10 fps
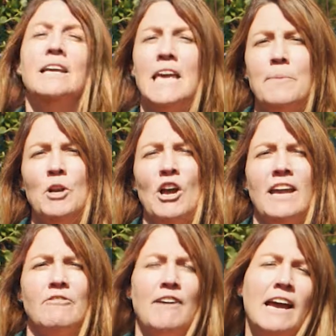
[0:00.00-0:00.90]
Keep an eye
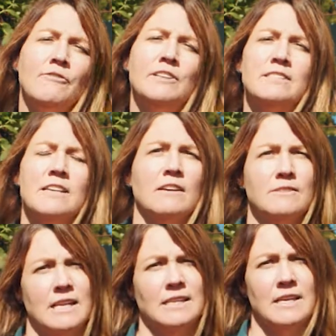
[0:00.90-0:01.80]
out for aphids, snails,
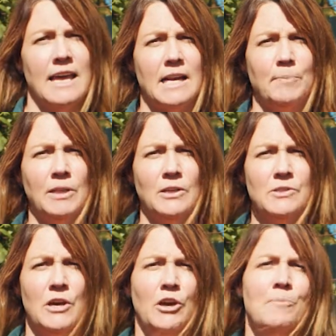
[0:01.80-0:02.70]
slugs and caterpillars
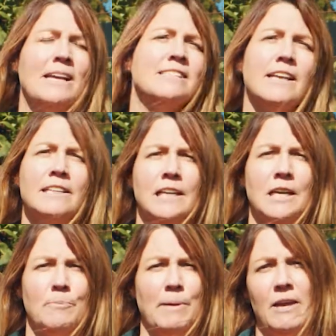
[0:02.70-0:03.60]
who may suddenly
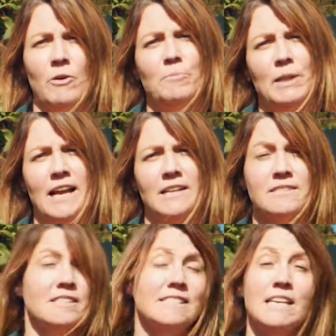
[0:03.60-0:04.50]
appear on
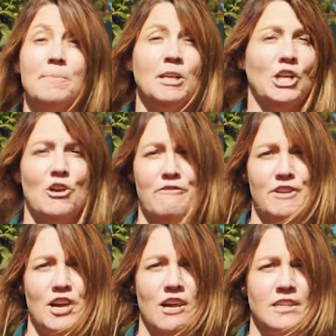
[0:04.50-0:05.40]
plants seemingly
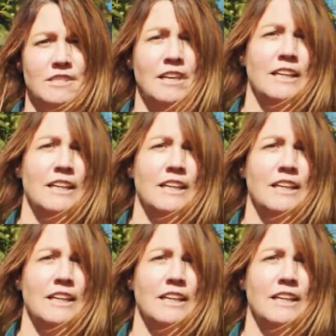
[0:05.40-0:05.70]
overnight.